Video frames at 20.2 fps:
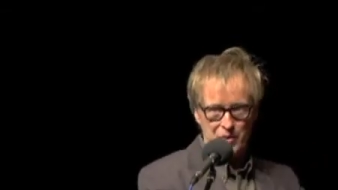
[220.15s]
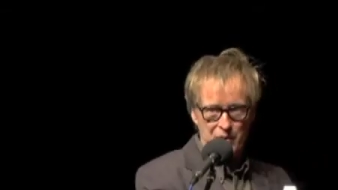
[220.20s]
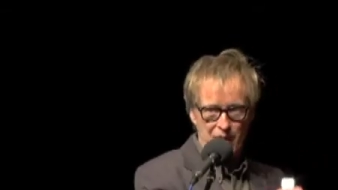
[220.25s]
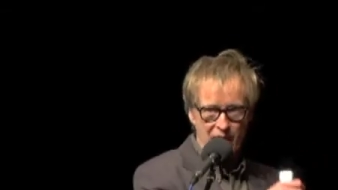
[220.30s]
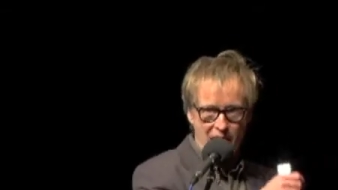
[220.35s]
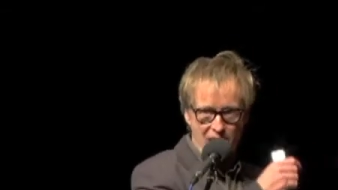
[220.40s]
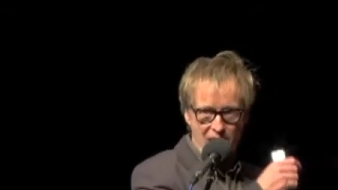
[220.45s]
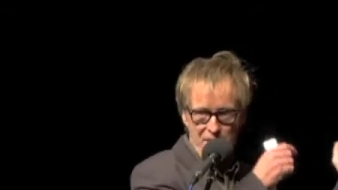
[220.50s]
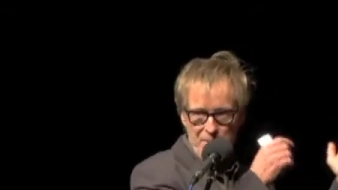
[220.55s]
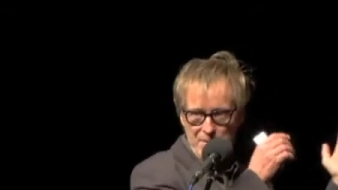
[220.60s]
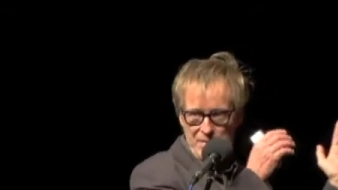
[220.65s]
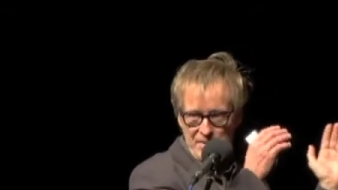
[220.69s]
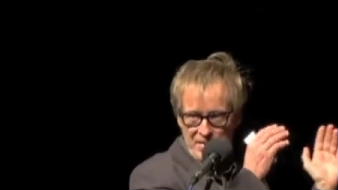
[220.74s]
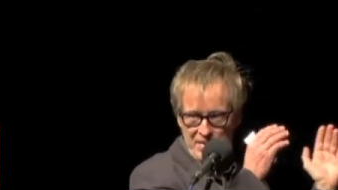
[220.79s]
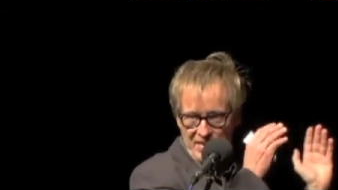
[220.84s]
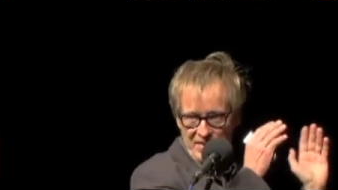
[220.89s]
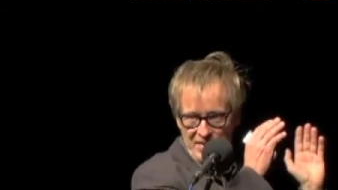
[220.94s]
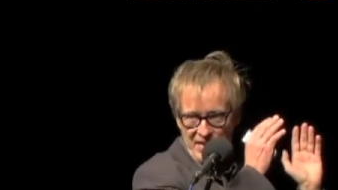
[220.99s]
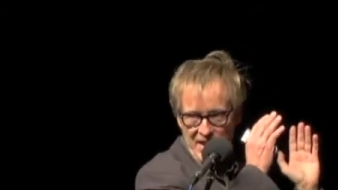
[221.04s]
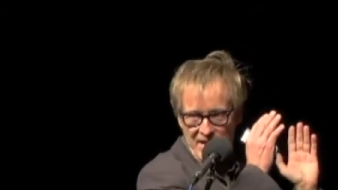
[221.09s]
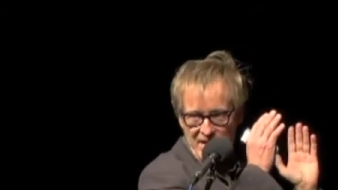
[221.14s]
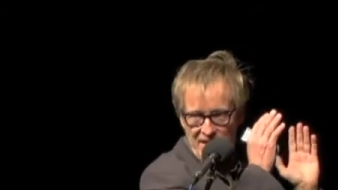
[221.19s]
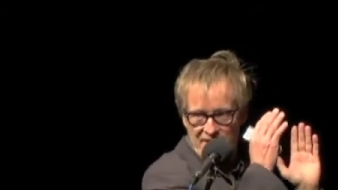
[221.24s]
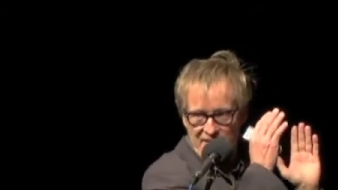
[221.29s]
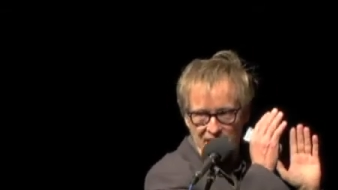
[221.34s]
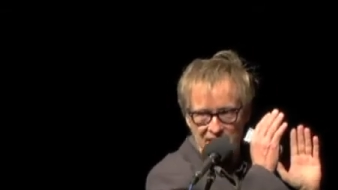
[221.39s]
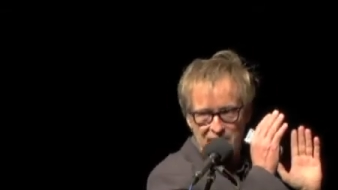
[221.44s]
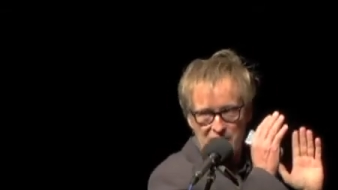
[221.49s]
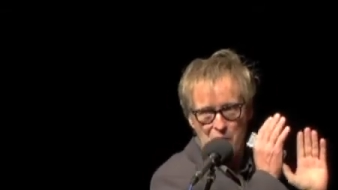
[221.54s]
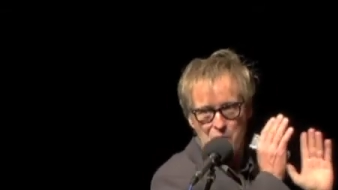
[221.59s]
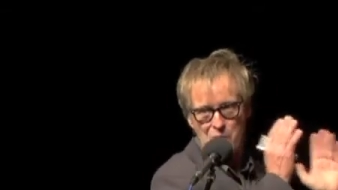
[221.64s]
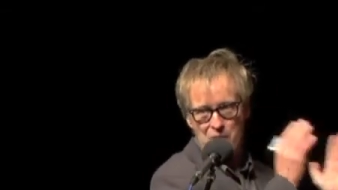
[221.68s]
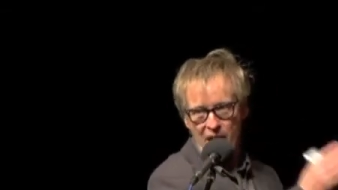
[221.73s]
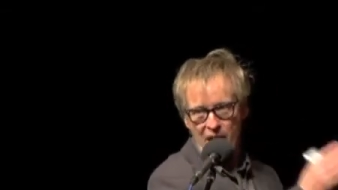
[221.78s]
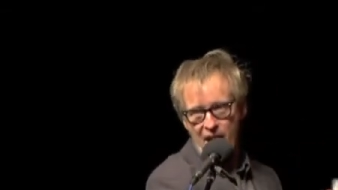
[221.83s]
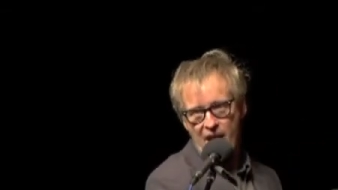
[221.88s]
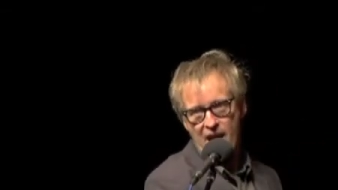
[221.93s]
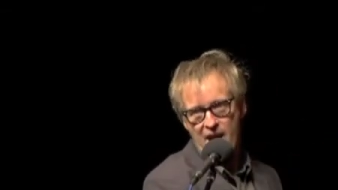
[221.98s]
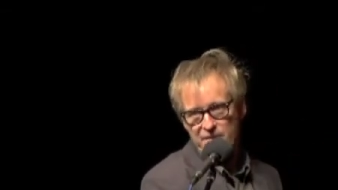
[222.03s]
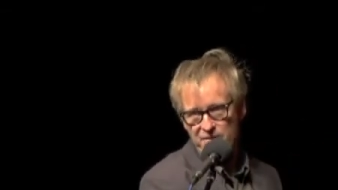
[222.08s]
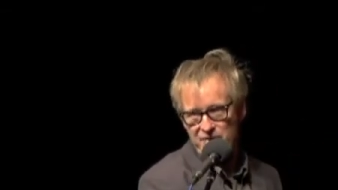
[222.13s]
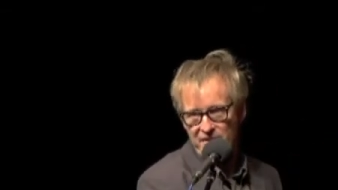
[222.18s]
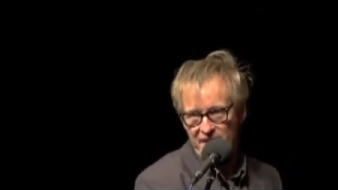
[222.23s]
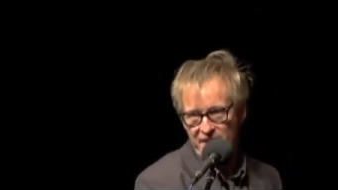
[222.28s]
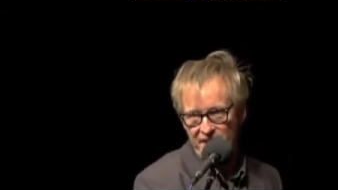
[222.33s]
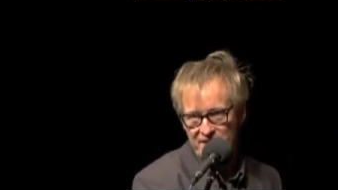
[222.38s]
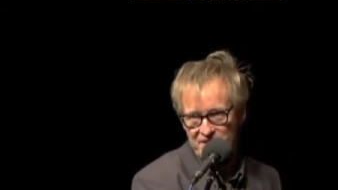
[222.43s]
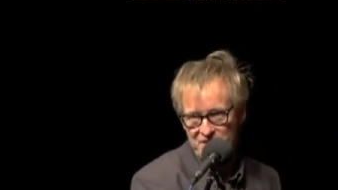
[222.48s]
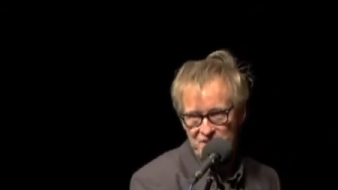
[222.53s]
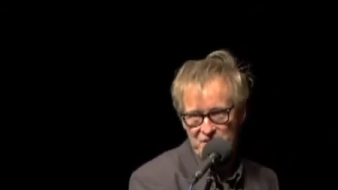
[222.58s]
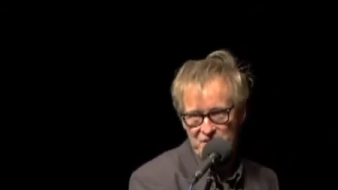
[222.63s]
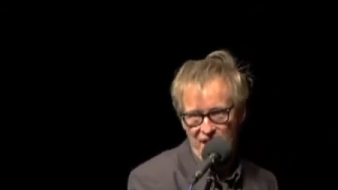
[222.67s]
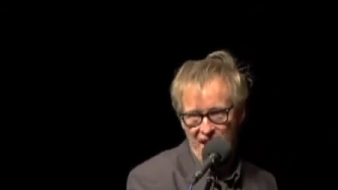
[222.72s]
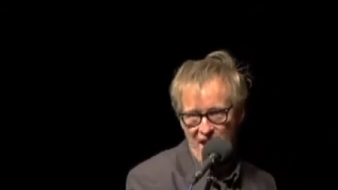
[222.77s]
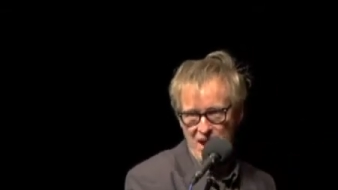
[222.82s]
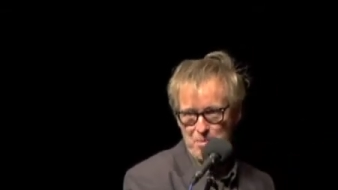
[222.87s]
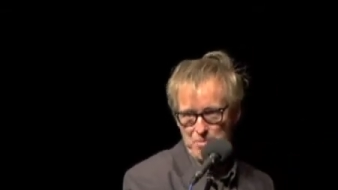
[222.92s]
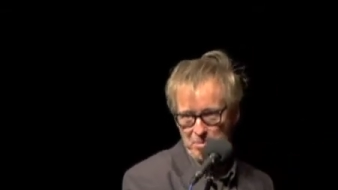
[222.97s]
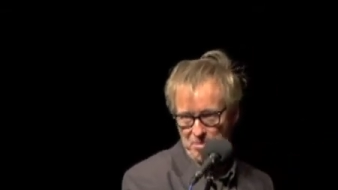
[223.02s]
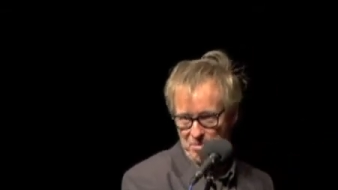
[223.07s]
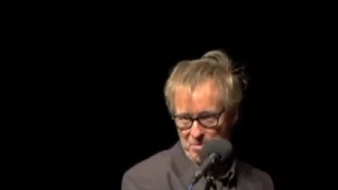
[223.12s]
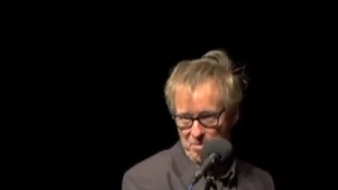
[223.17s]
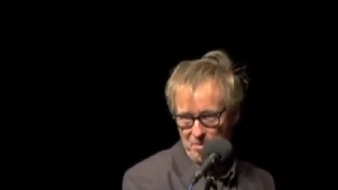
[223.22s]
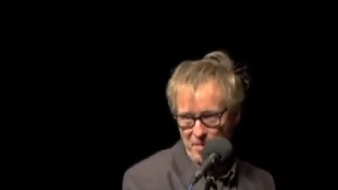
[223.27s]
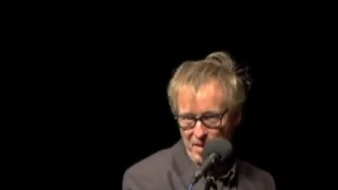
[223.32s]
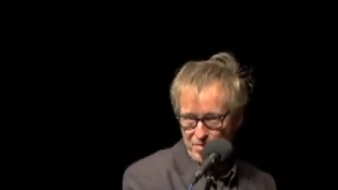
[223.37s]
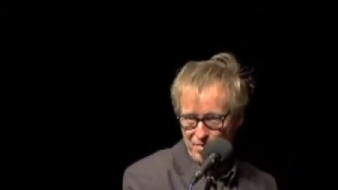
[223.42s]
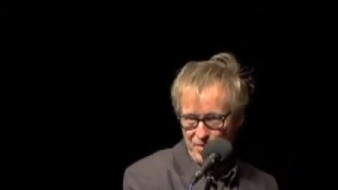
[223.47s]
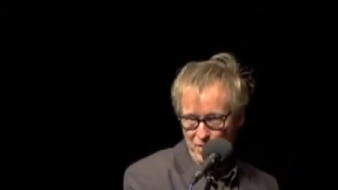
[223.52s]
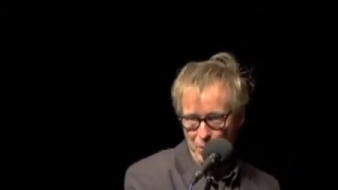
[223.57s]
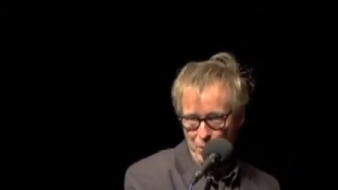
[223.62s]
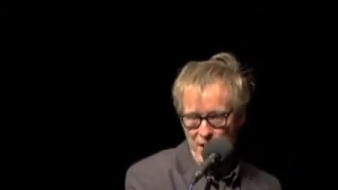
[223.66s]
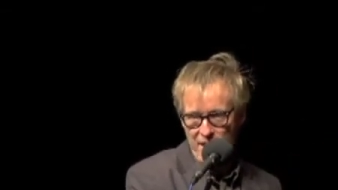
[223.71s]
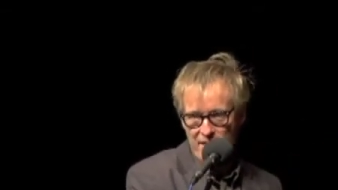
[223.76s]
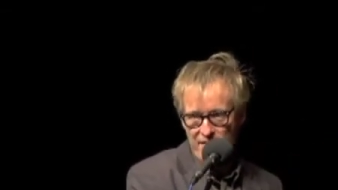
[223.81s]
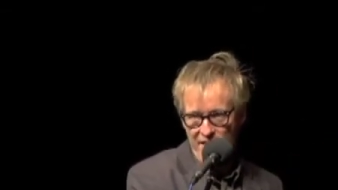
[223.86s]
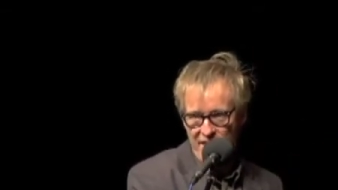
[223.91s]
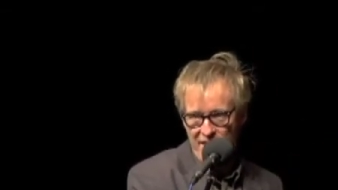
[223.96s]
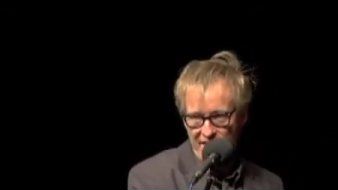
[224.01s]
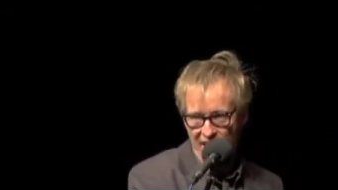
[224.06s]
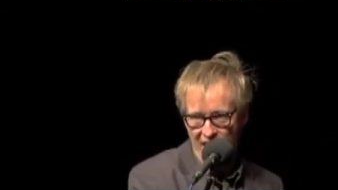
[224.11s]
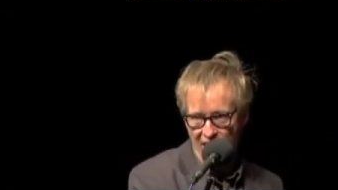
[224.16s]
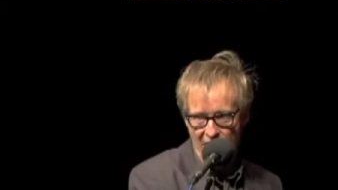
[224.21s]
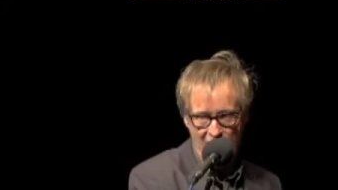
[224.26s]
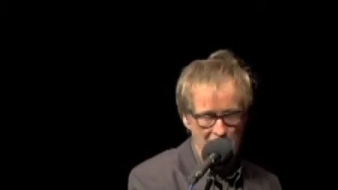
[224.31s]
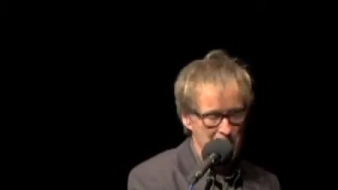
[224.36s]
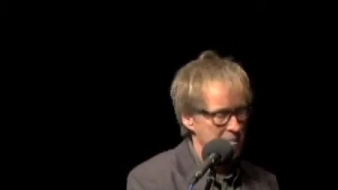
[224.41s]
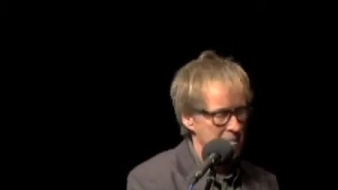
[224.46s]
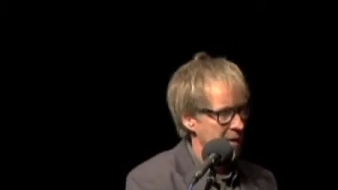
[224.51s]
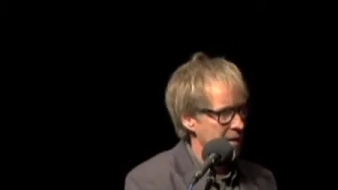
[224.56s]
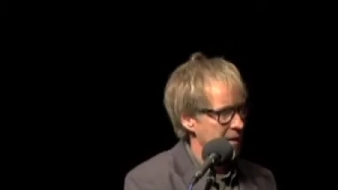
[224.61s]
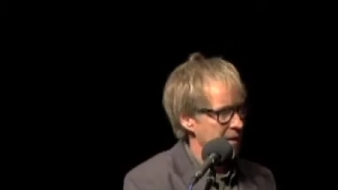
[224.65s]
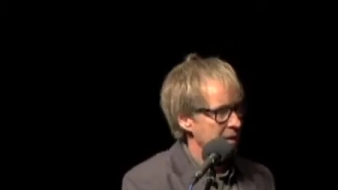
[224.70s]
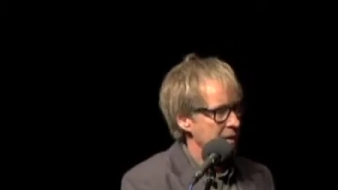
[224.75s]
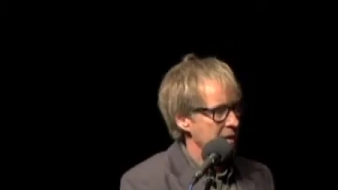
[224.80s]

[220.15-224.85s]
So now they don't have the escape the way they came.